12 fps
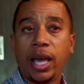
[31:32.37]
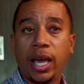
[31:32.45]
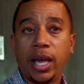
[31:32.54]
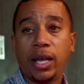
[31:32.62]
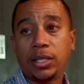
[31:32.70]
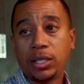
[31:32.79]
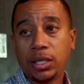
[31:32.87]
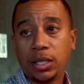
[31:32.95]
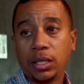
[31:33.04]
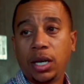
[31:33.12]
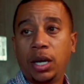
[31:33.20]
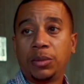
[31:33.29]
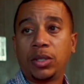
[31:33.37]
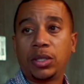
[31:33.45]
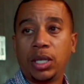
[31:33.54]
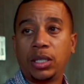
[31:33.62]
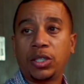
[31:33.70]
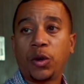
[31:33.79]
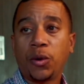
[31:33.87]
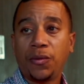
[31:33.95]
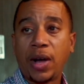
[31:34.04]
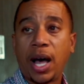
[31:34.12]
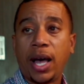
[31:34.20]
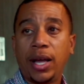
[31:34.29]
as
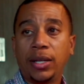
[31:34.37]
certified.